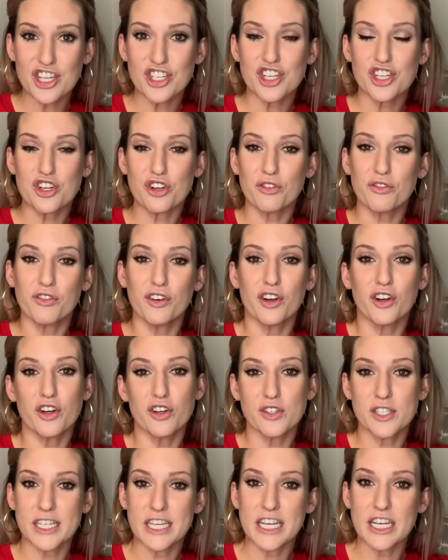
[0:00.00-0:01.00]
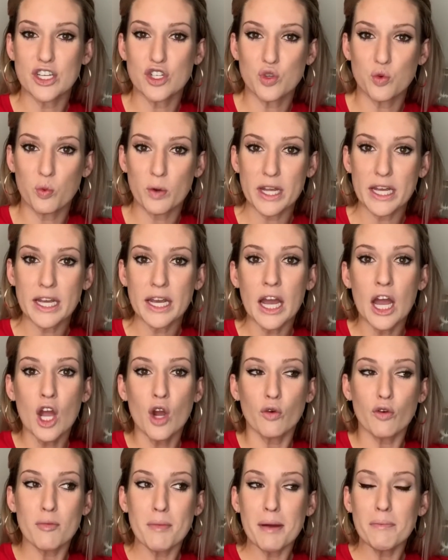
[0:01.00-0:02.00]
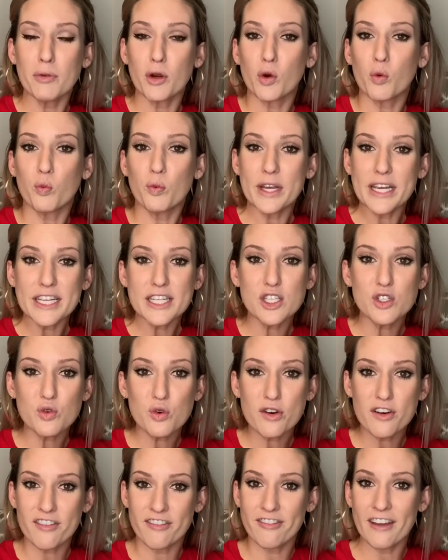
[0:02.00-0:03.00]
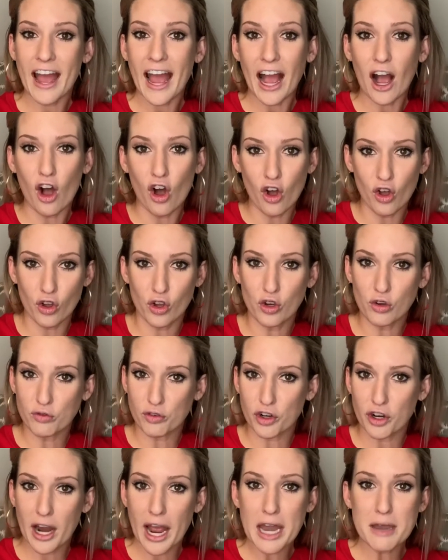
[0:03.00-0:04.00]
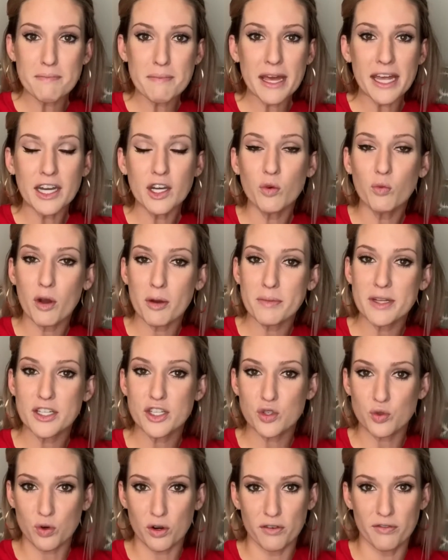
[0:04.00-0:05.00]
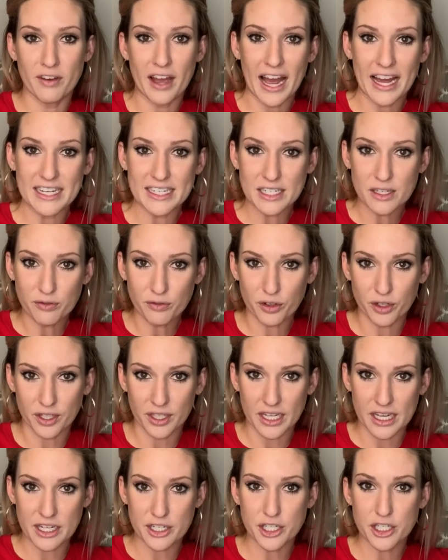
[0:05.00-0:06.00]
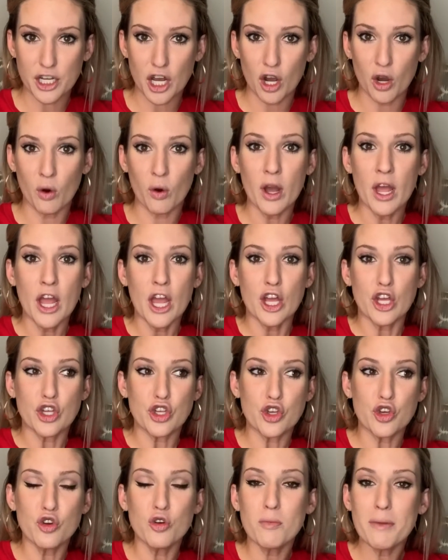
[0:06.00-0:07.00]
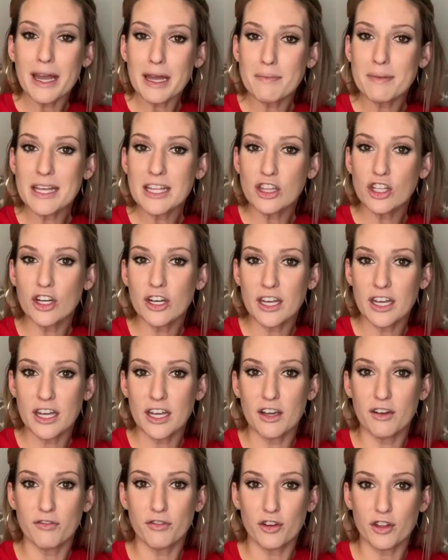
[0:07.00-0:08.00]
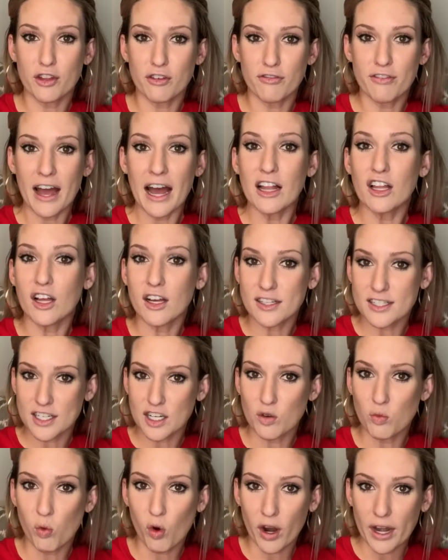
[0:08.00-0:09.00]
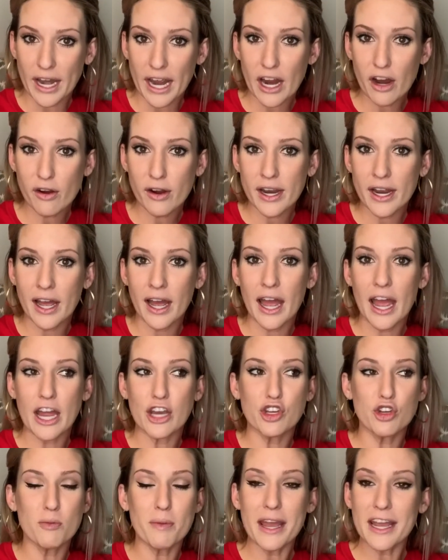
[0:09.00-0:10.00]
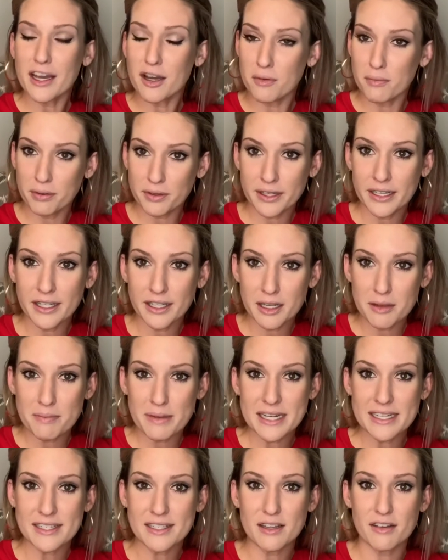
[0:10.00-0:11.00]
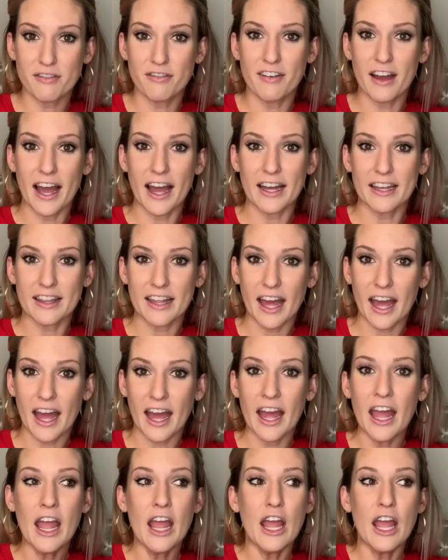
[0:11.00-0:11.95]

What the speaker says: in your photos each week? Remember, we store fat all over, and men and women store fat differently. So you may be looking for the fat loss in one area, and you may completely miss the fact that